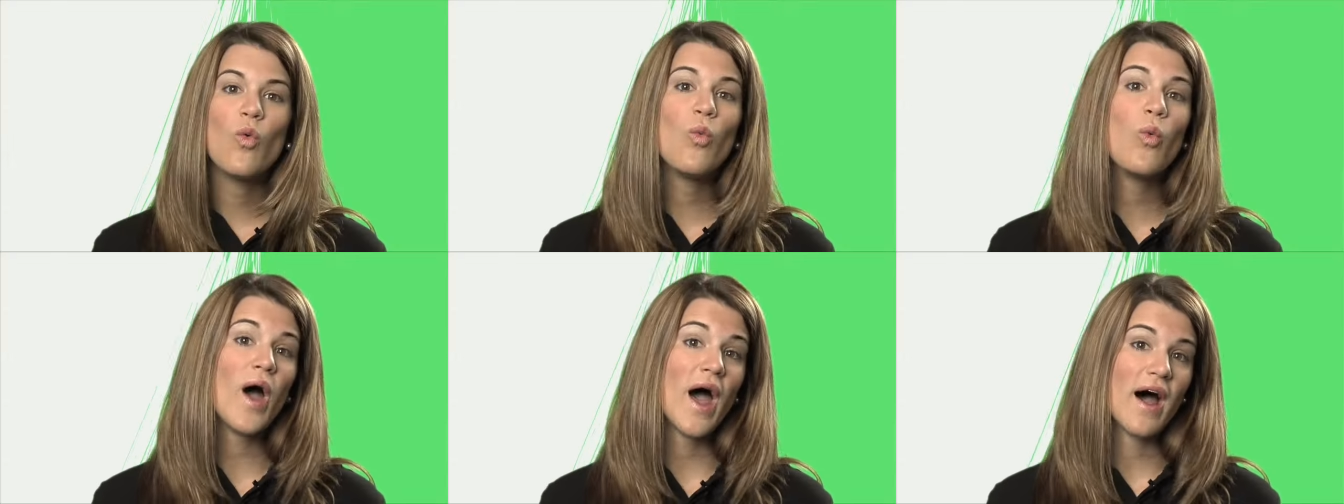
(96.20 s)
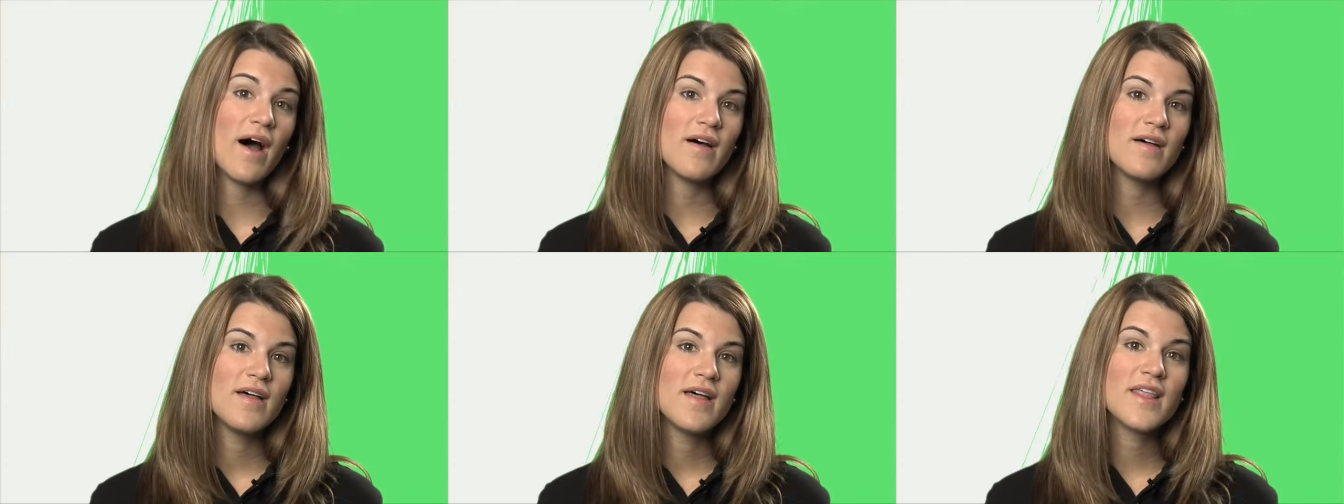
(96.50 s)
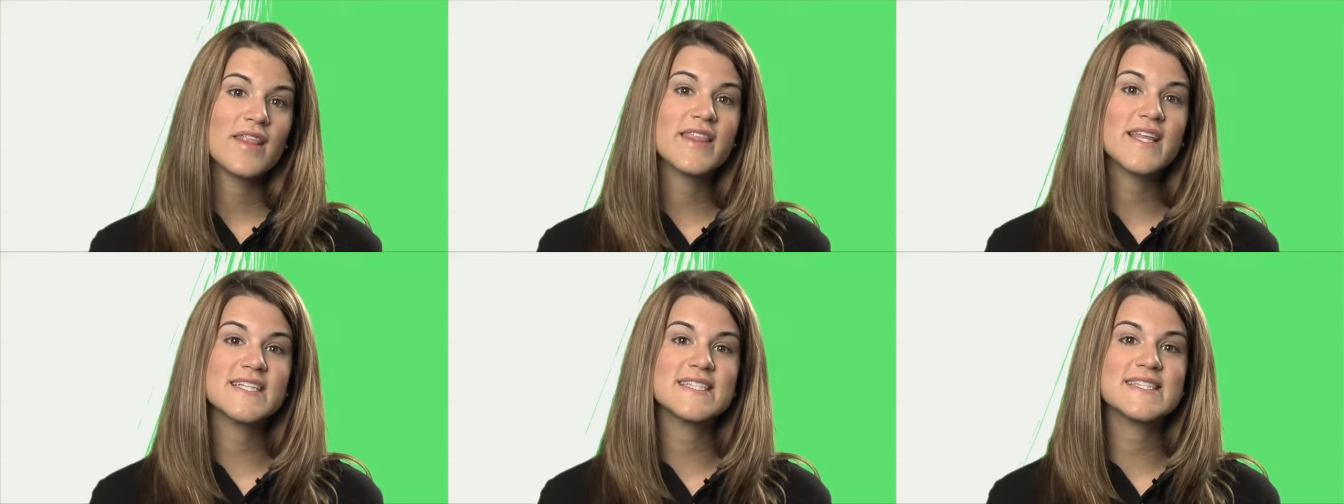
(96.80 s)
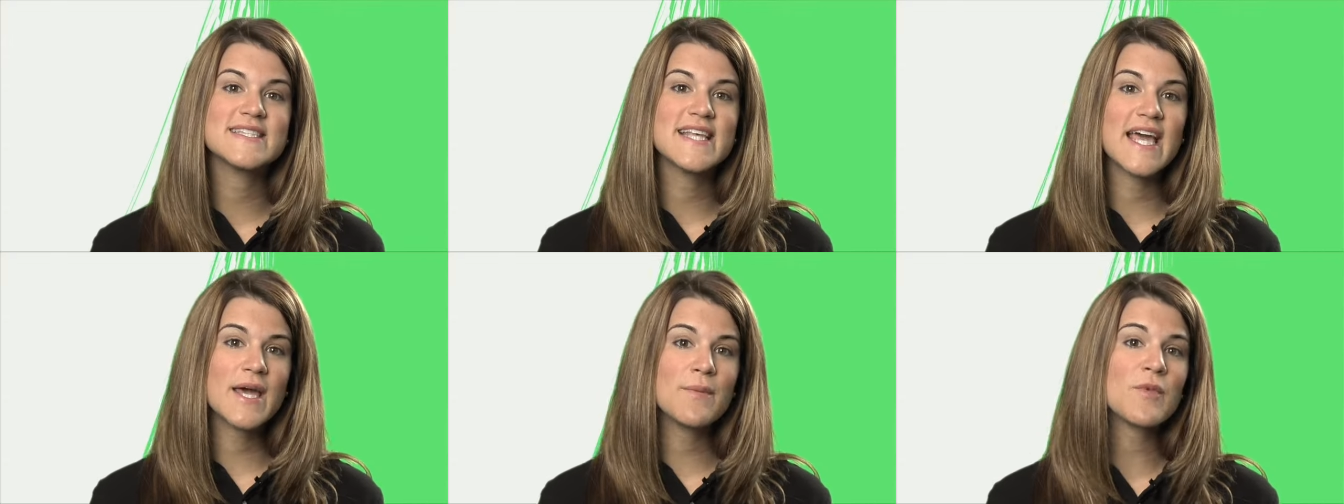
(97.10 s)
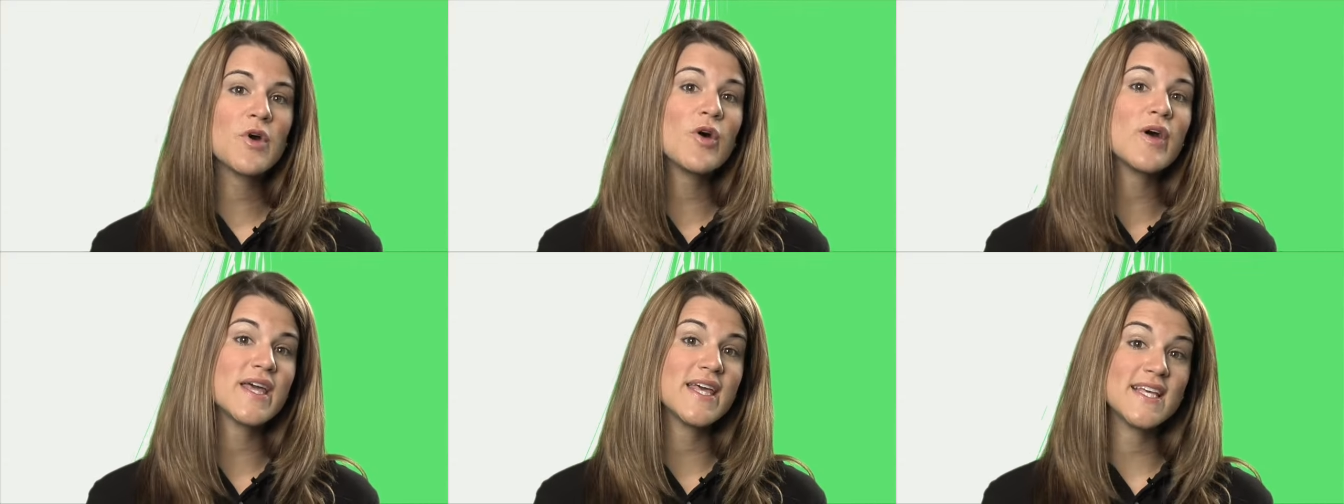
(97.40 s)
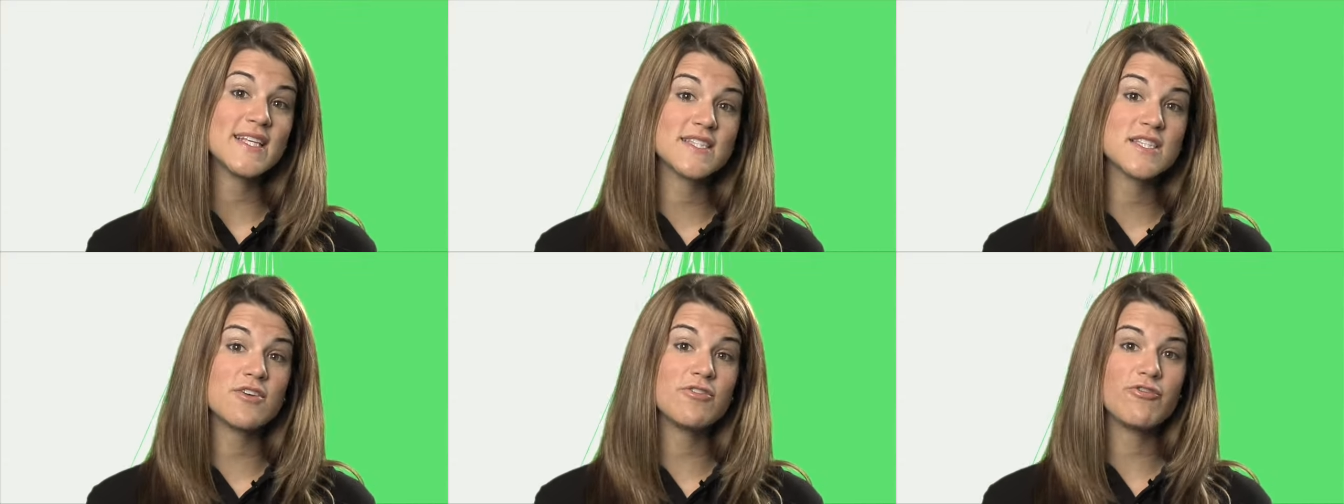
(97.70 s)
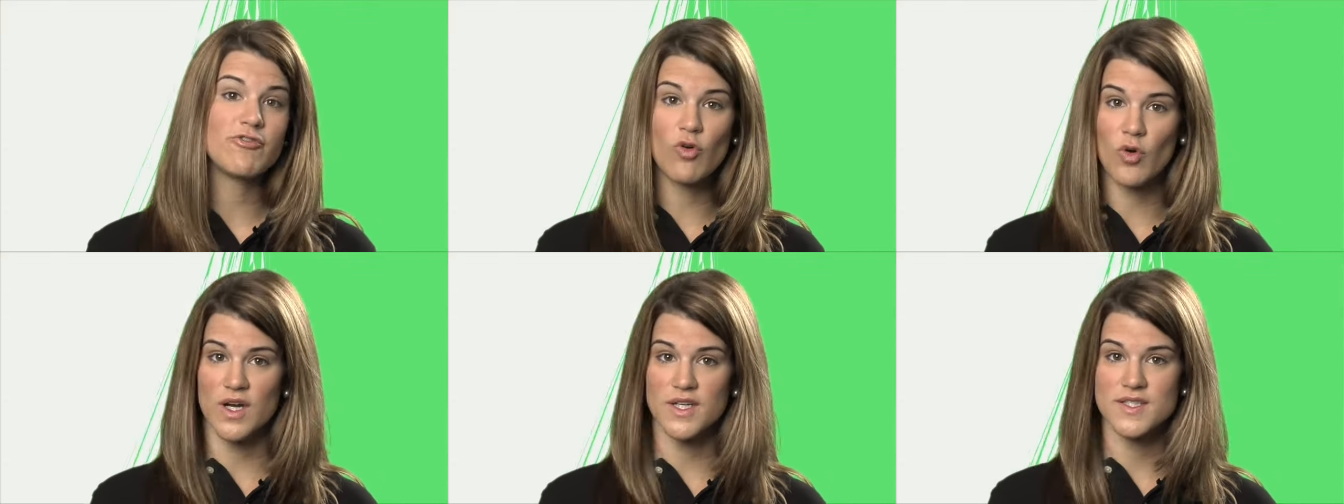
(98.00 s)
Well, these same cohesive
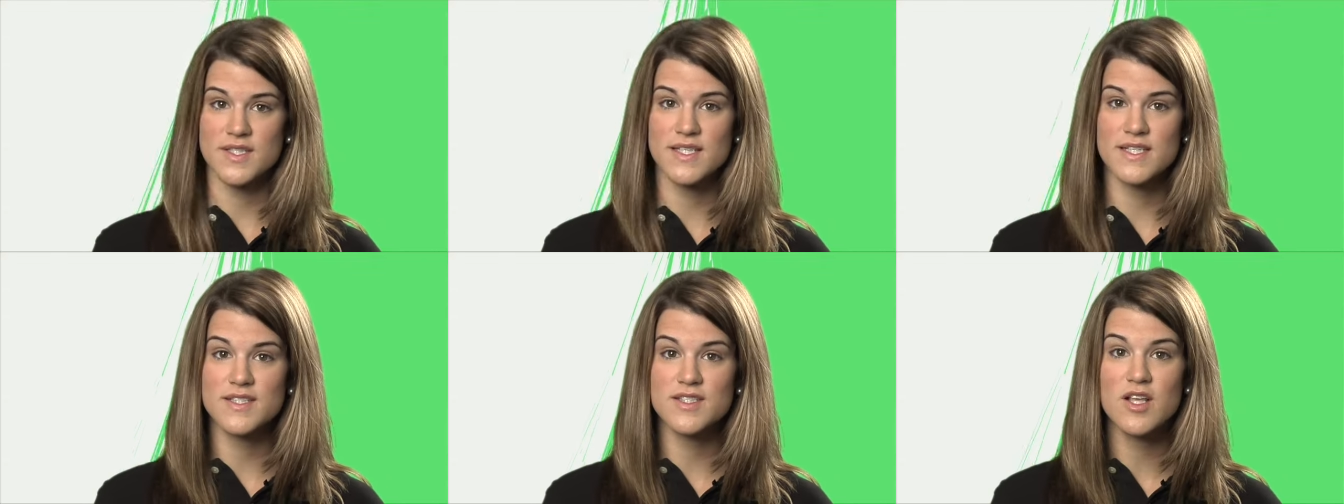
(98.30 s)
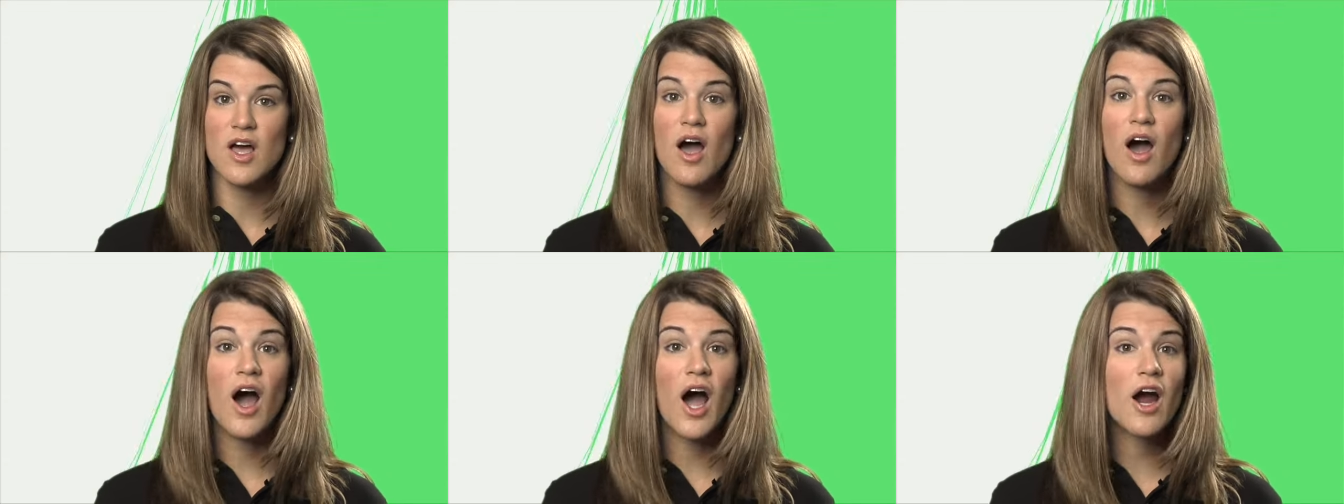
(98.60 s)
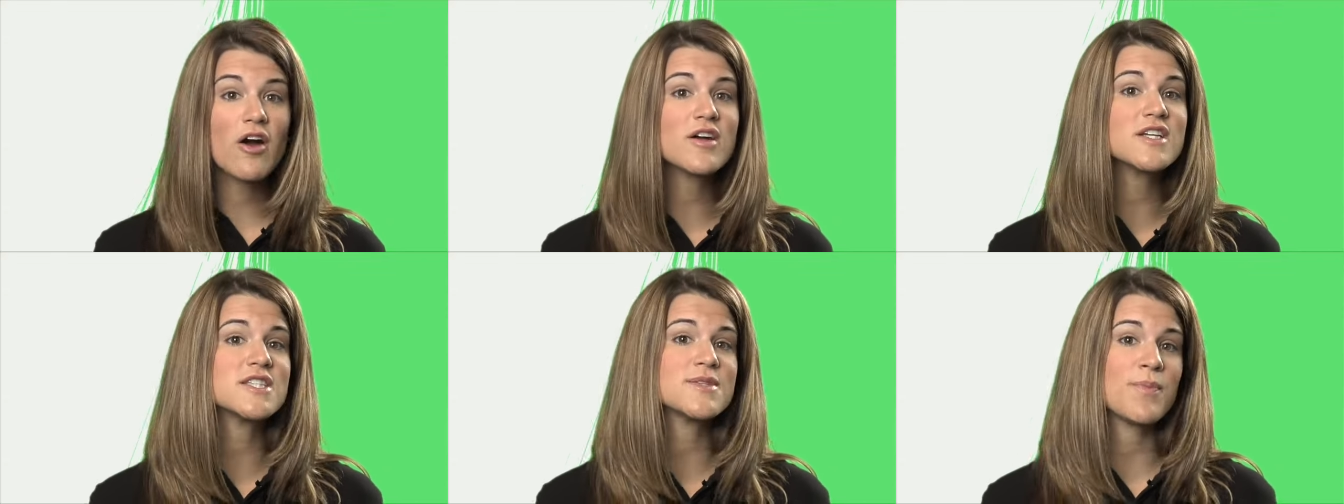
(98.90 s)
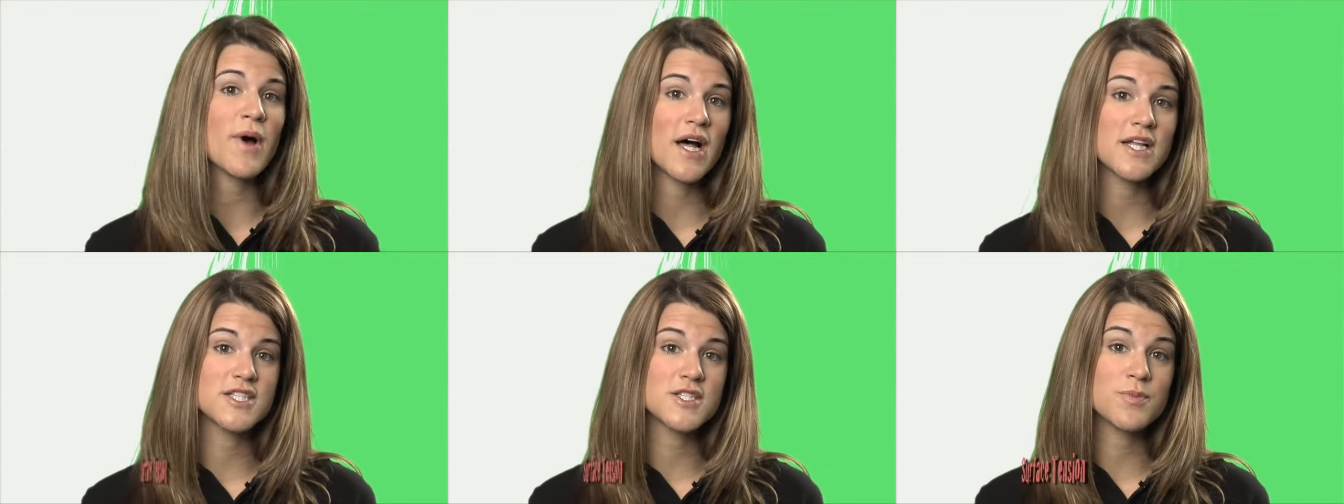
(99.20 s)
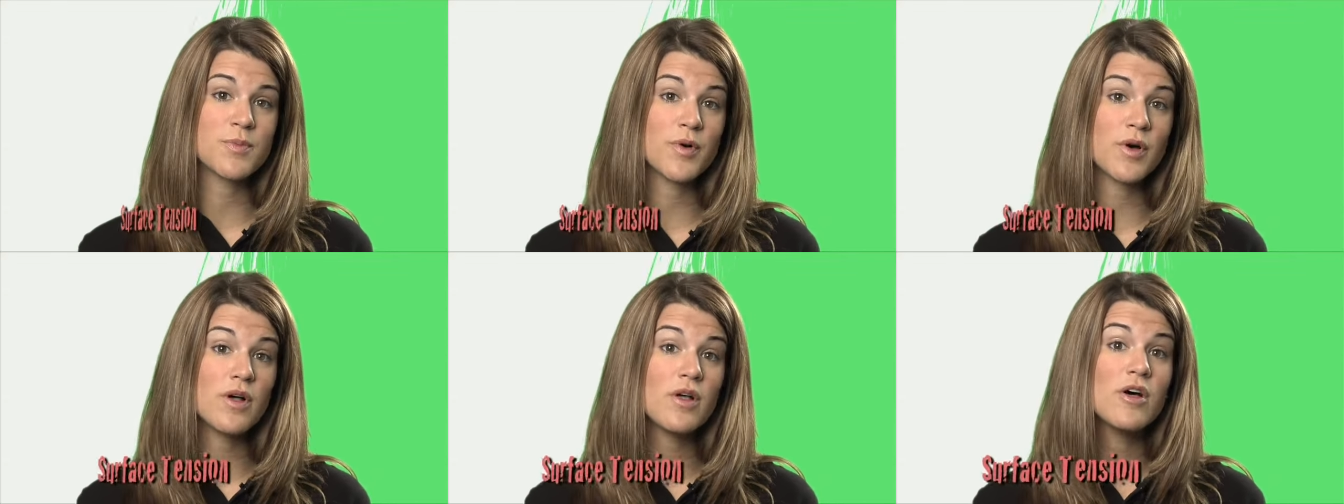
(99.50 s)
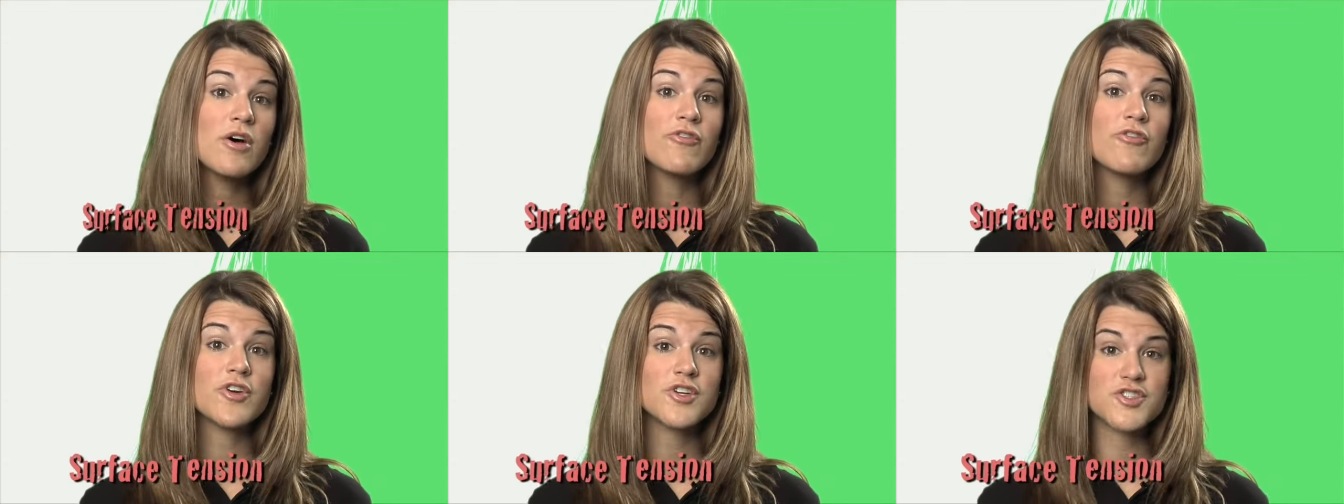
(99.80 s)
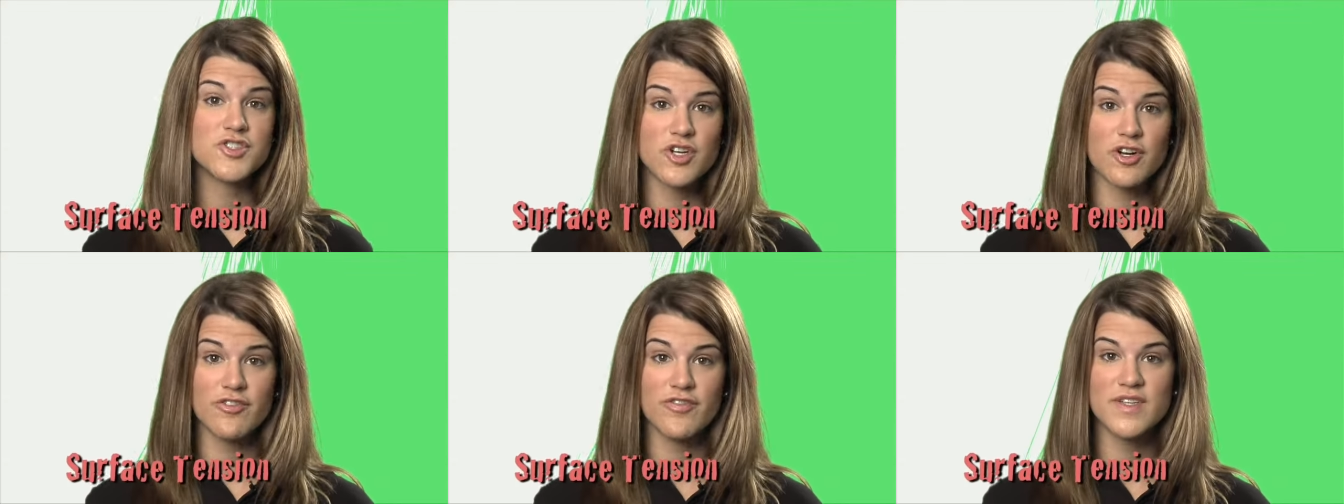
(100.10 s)
forces are responsible for
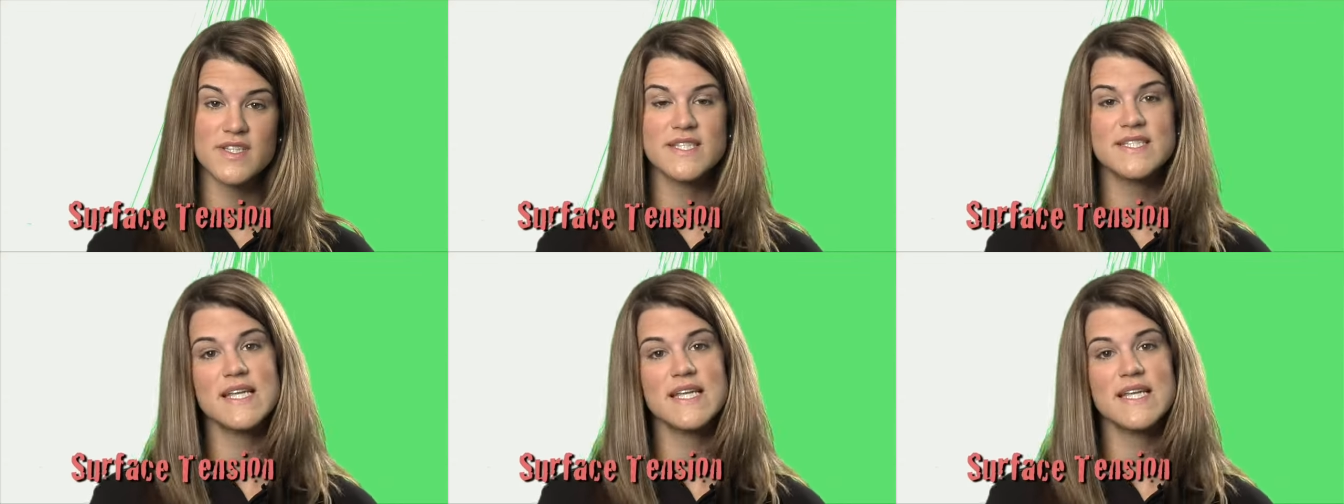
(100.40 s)
surface